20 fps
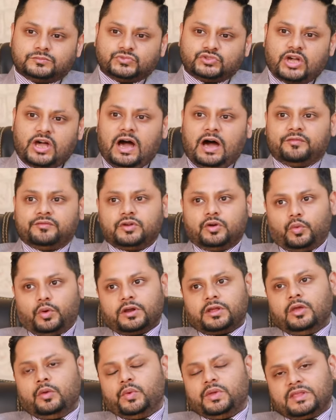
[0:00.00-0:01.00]
So after
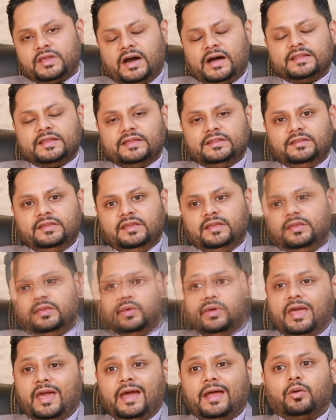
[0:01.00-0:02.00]
working with Khan IT,
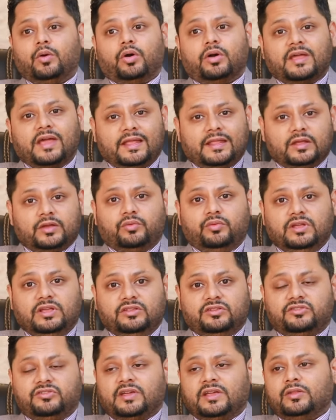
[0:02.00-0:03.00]
we had organic
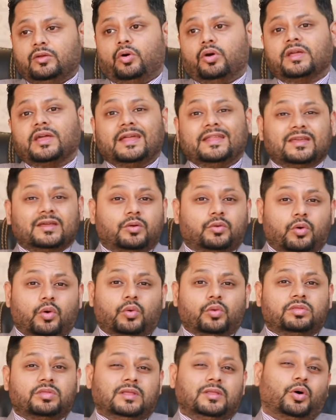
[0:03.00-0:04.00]
reach and organic
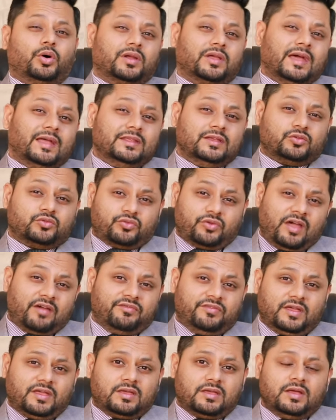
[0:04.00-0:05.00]
growth and organic
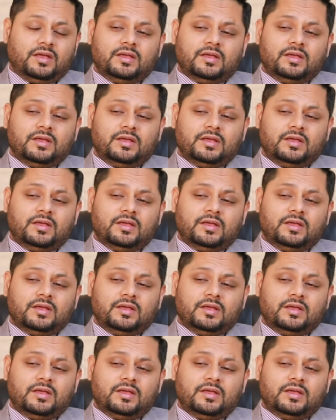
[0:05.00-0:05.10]
traffic.